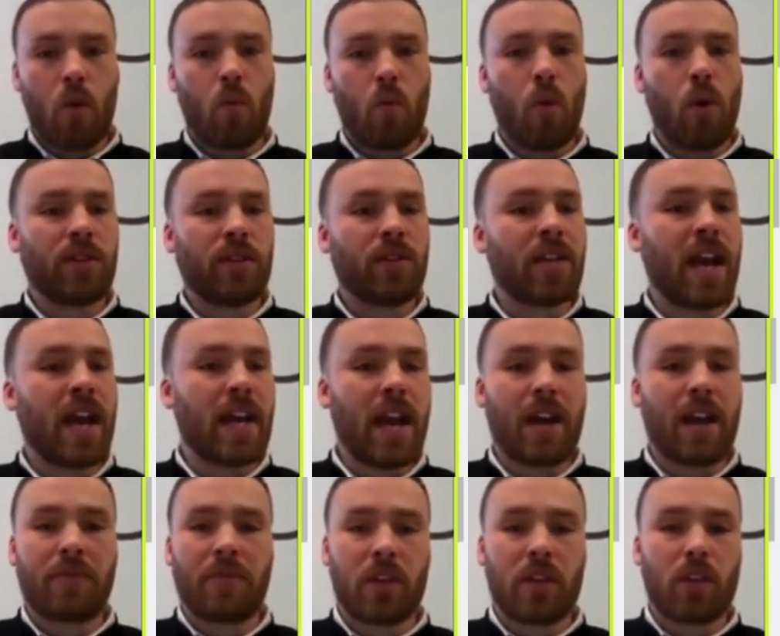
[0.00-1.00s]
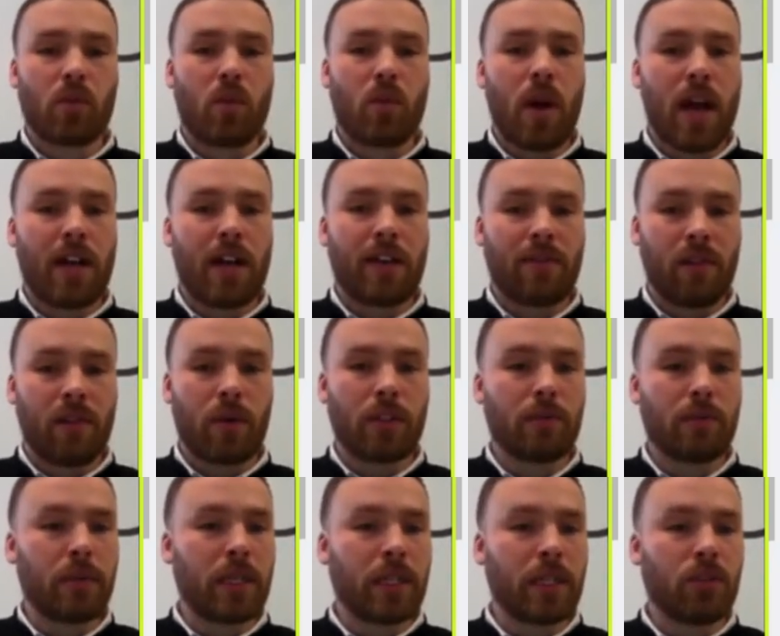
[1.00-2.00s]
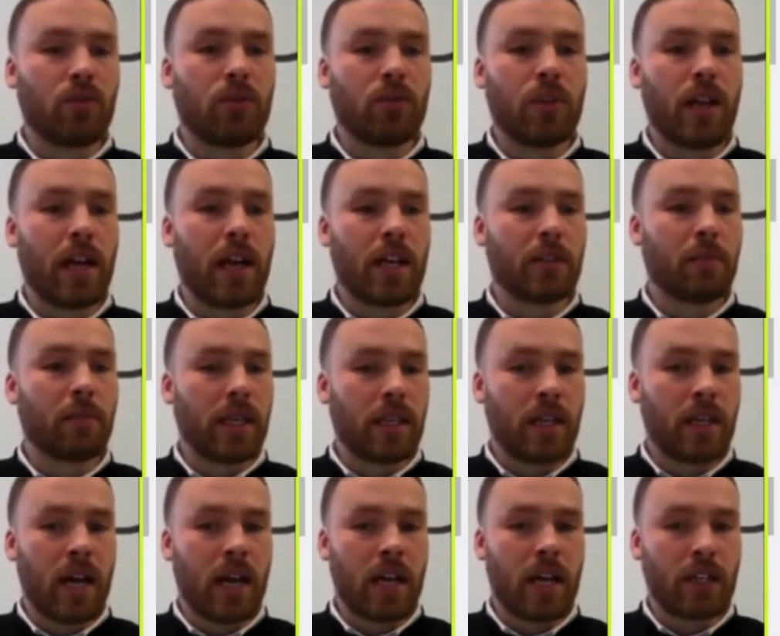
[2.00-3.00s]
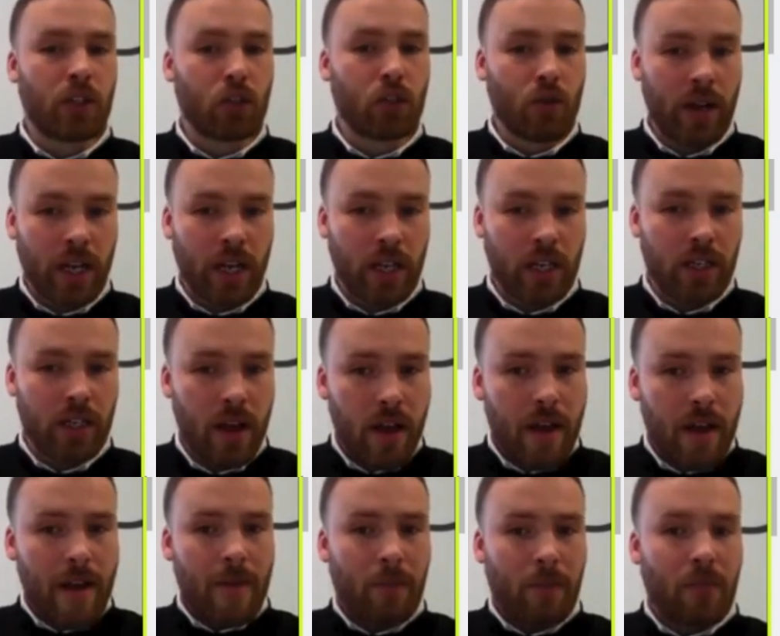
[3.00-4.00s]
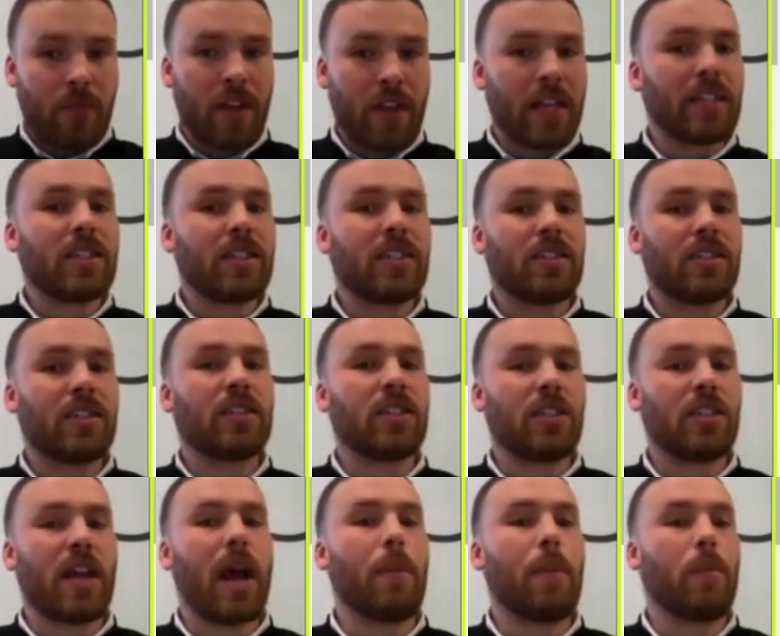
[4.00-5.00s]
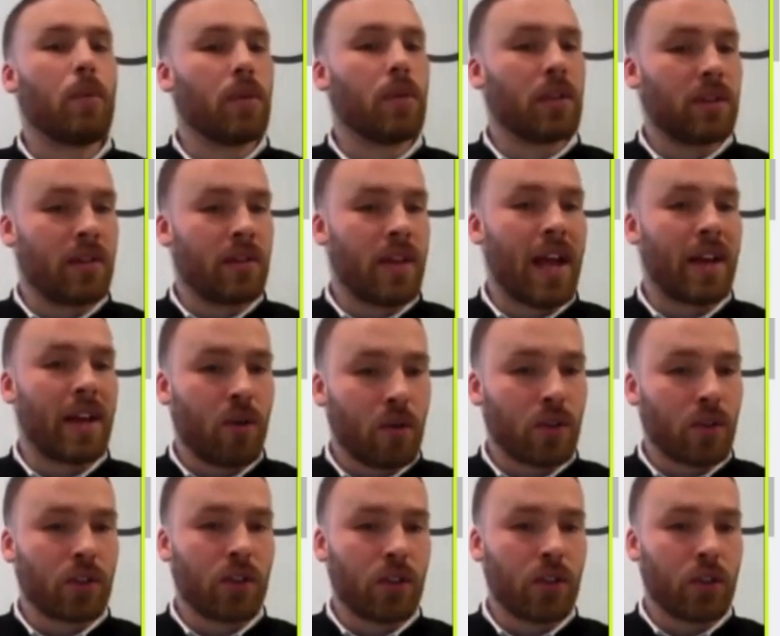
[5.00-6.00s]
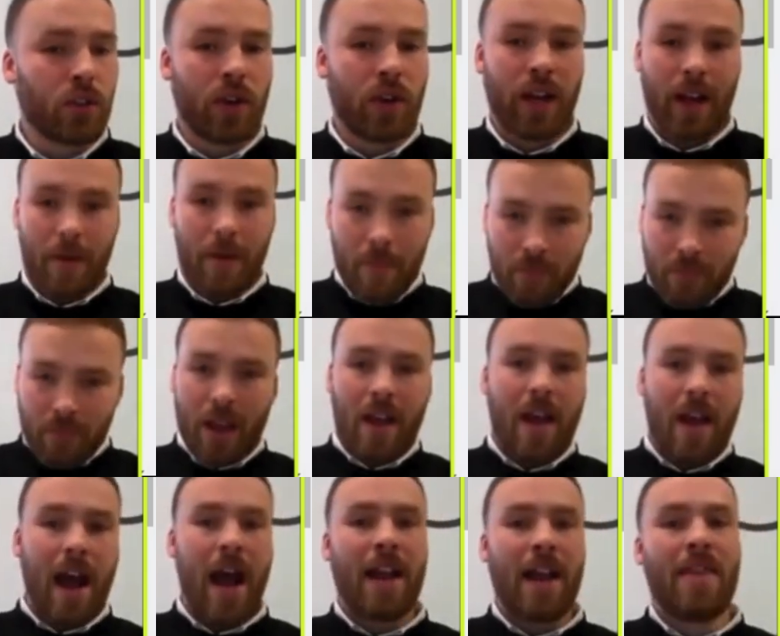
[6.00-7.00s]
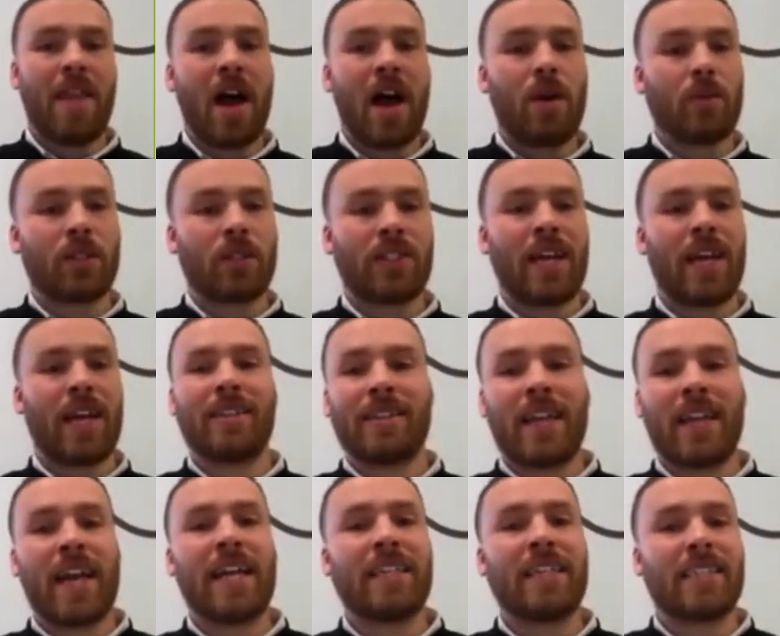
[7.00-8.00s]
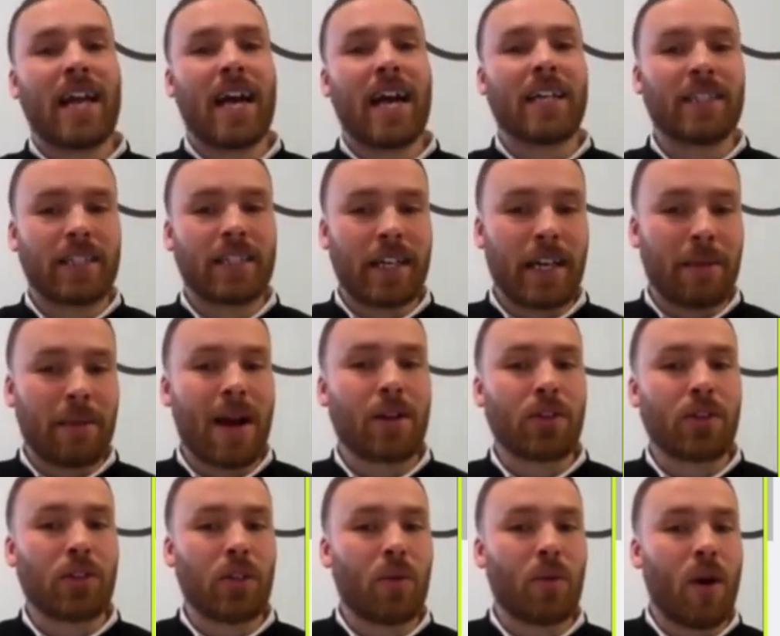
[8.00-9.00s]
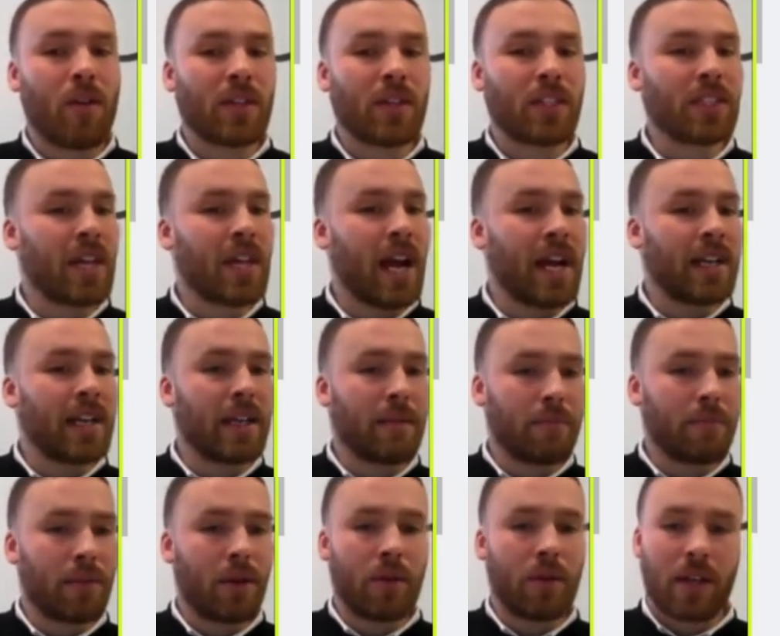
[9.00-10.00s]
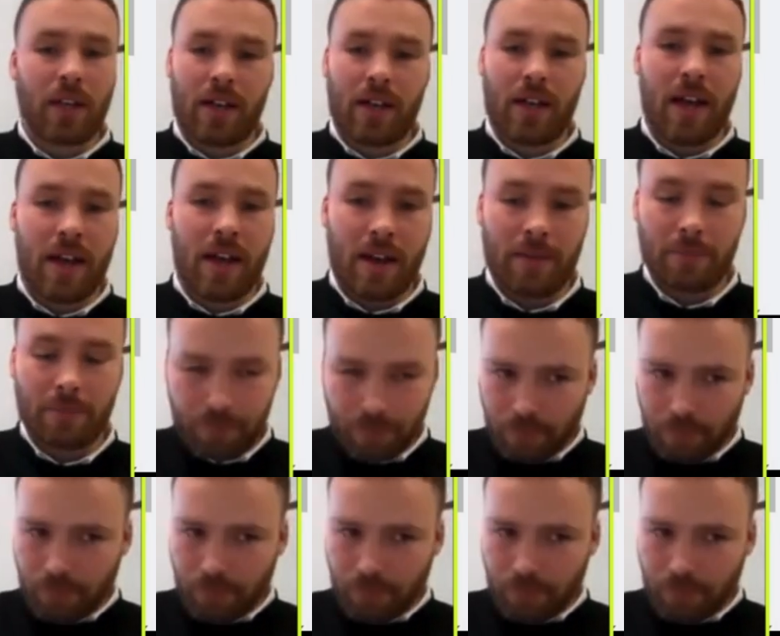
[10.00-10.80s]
1 day after this workflow has been triggered, this step will then also trigger, and that will send a task email to our assigned employee here.